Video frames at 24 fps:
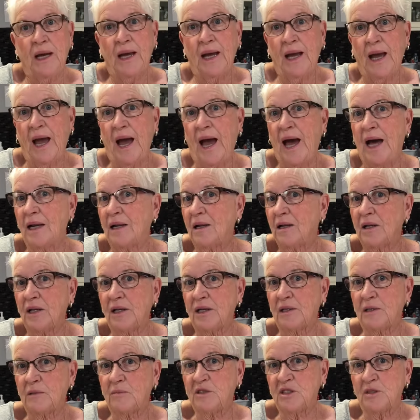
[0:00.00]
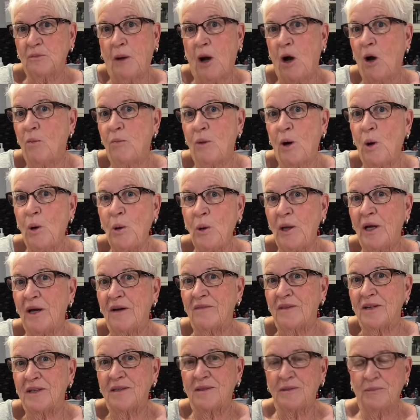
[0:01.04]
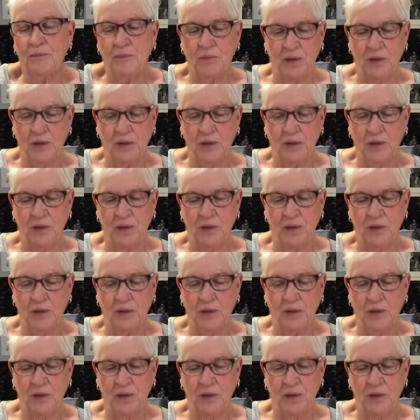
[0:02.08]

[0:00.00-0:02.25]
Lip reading: had a little small bowl of it.